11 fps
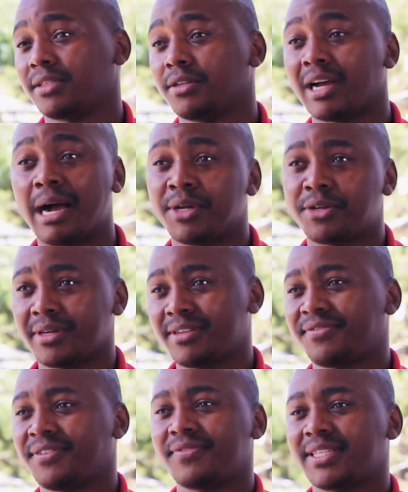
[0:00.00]
You know, I'm a
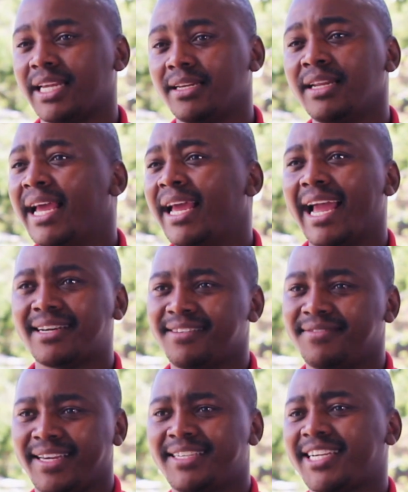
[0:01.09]
2015
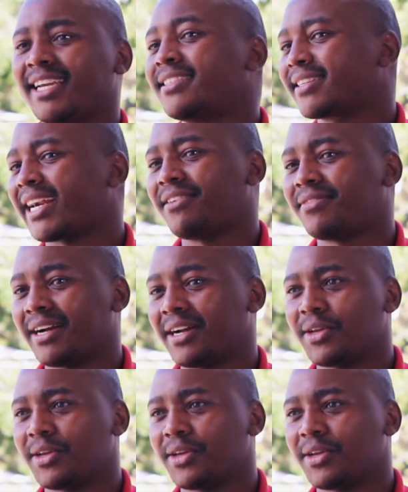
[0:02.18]
Activate change driver,